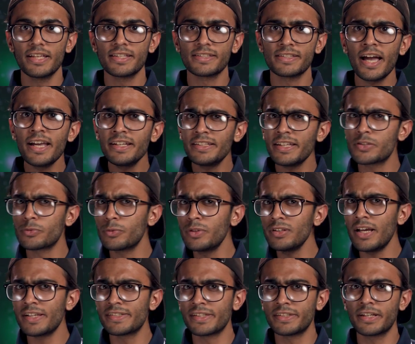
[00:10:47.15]
Scientists
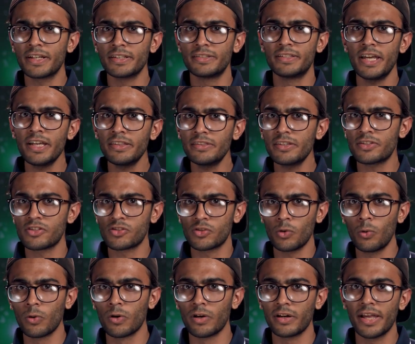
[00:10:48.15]
realized that they could take this
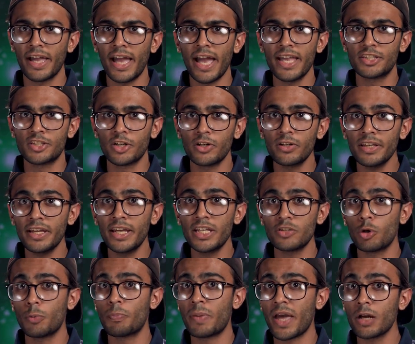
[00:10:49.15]
sword and turn it
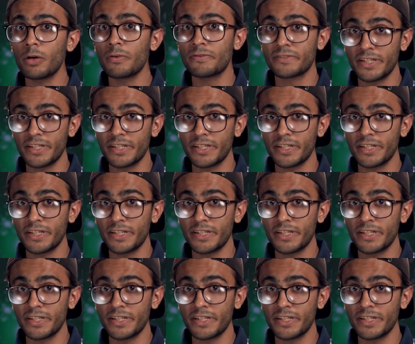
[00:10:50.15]
into a pair of